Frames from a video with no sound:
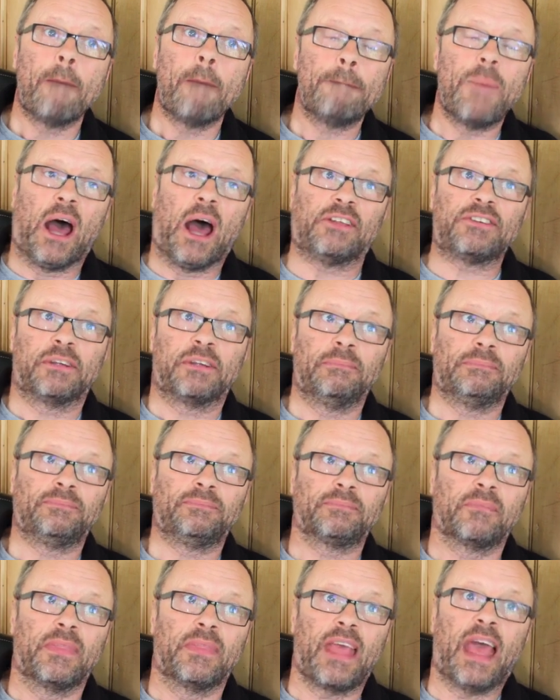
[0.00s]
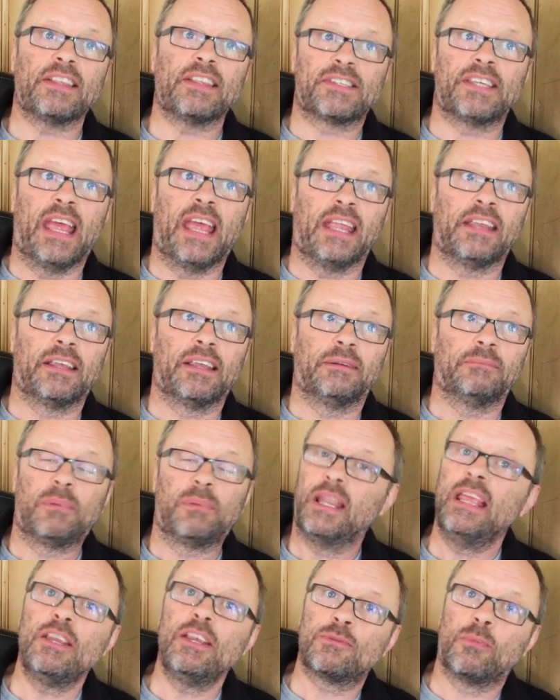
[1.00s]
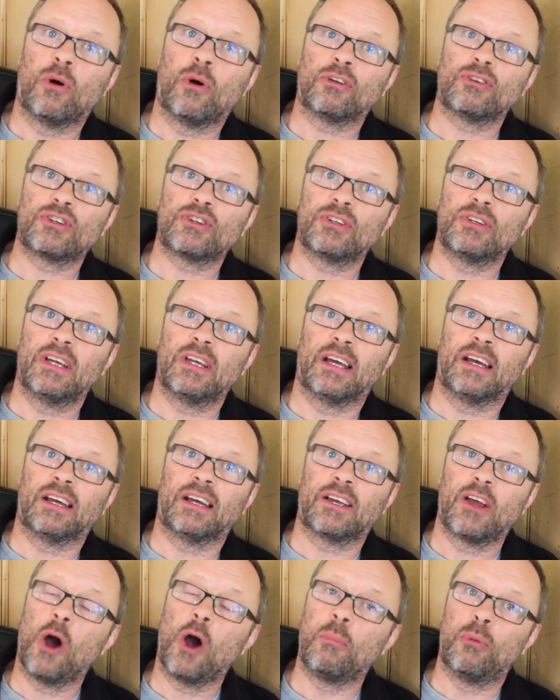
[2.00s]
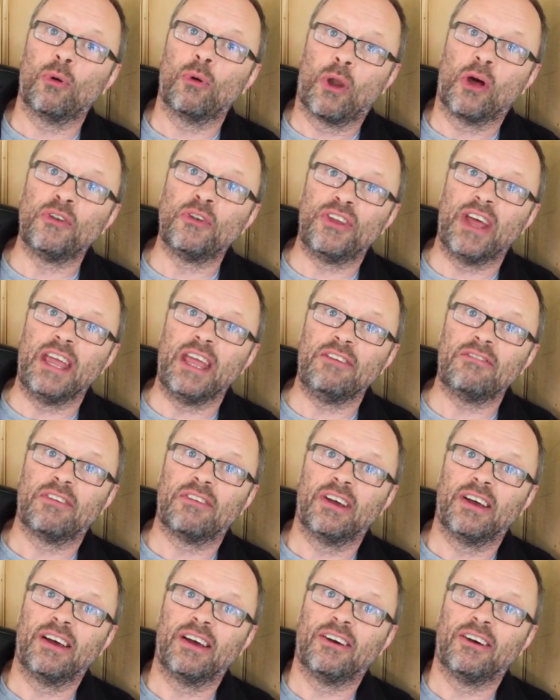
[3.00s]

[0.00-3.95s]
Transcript: But that said, please watch Carpool on Dave